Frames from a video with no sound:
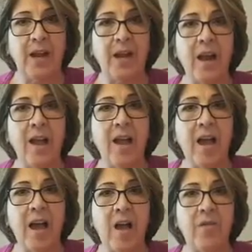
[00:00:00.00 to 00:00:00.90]
I
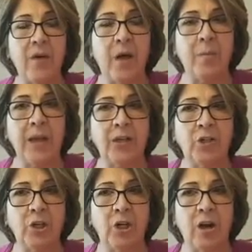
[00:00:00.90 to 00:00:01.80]
have a
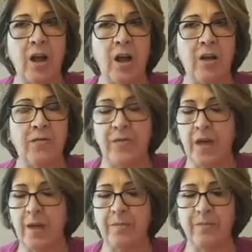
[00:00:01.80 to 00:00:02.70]
picture of
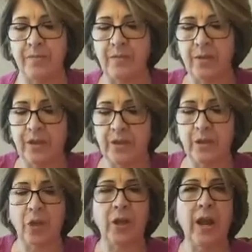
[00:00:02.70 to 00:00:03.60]
them
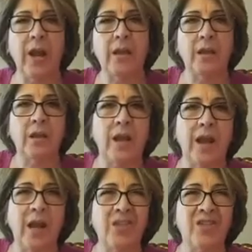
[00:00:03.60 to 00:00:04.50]
looking
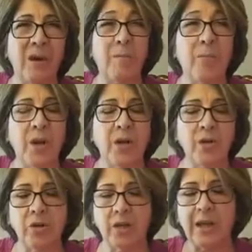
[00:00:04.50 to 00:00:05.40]
like thumbprint
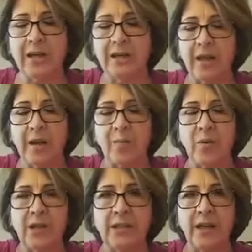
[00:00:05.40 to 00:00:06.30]
cookies, like
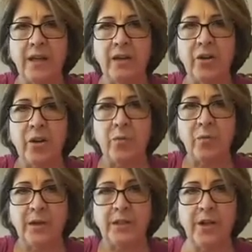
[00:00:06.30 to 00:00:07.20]
pressing, you
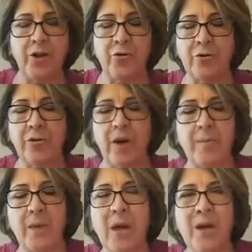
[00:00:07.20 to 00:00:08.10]
press down your
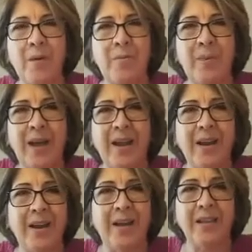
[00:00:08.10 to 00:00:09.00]
thumb. But
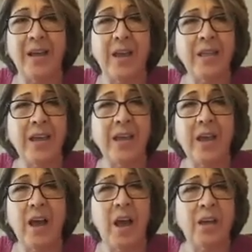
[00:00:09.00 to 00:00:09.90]

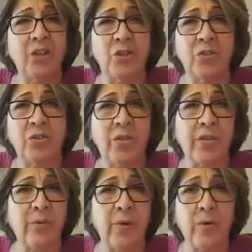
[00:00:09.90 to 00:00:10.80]
lately, I just
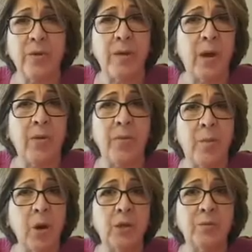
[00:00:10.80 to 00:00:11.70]
throw them on the
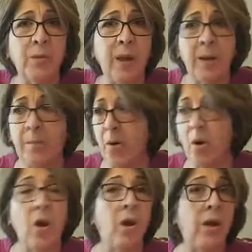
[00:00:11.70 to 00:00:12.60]
parchment
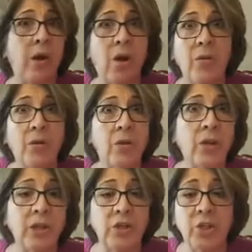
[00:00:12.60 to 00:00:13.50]
paper on the
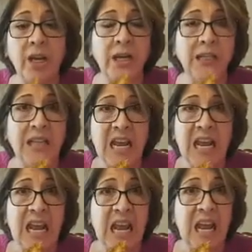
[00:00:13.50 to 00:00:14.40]
cookie sheet,
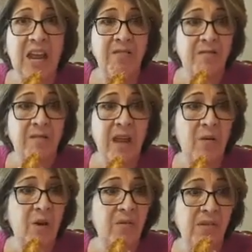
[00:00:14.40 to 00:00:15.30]
and
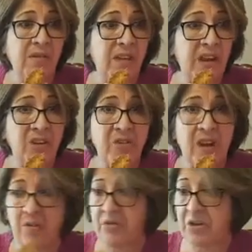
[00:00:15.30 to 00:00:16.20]
however they turn
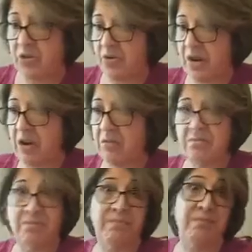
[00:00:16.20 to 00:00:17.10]
out, they turn out.
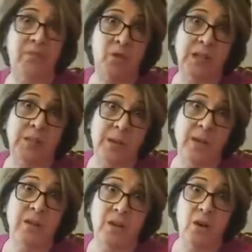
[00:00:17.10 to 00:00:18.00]
Trust me,
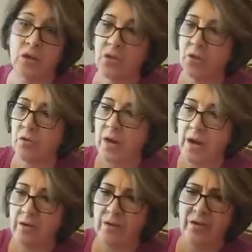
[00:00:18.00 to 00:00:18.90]
the dogs don't
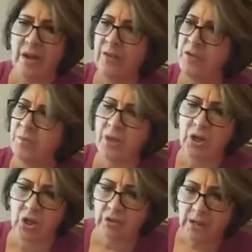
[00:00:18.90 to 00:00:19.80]
care. They don't have to be
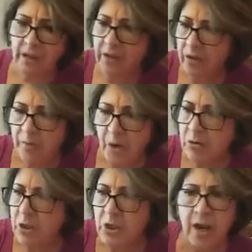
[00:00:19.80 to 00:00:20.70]
cutesy little
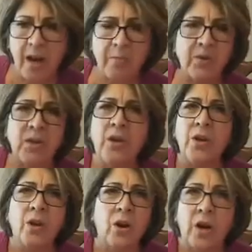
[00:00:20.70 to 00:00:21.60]
bone-shaped
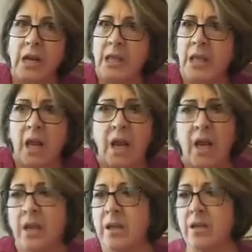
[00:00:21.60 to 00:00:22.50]
or
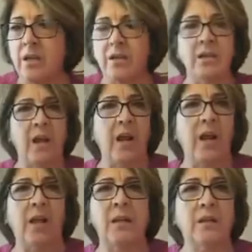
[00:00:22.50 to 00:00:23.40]
anything.
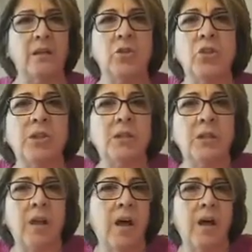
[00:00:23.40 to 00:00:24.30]
They just
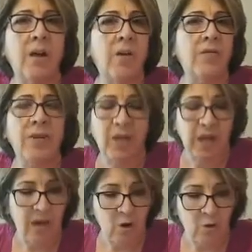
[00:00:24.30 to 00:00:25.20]
love that they
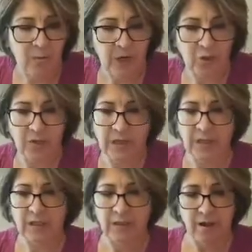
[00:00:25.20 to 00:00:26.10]
get homemade treats.